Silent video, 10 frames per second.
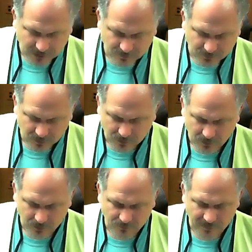Thank you for the
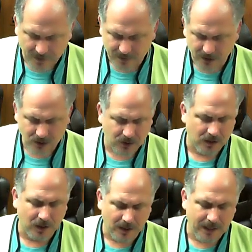third foundation
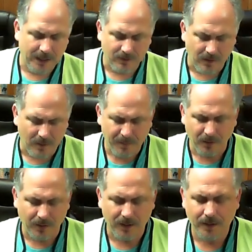and laying of our
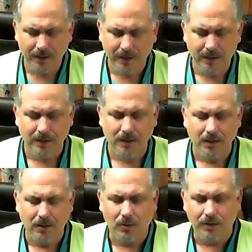building.
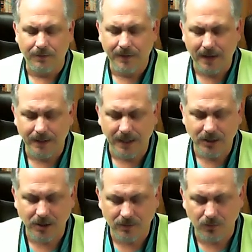Lord, the
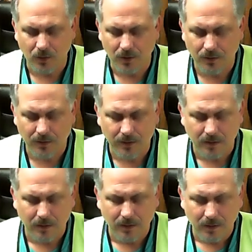foundation of work.
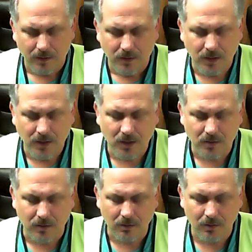Teach
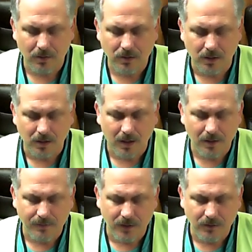us, Lord, to
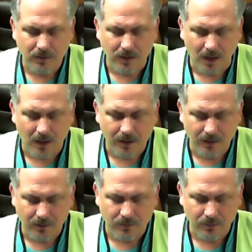love you and to honor
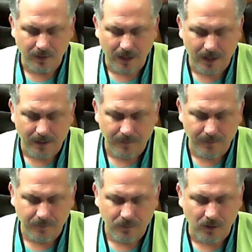you through
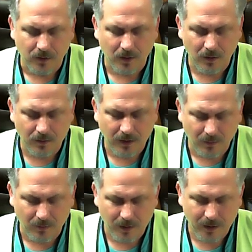that. To know
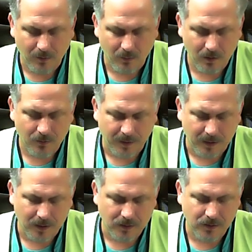that we are worth
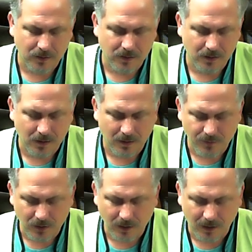because
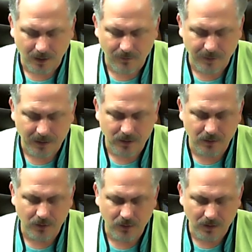of your love, because
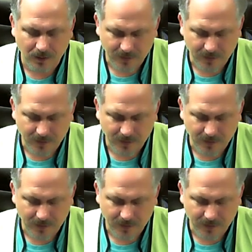of you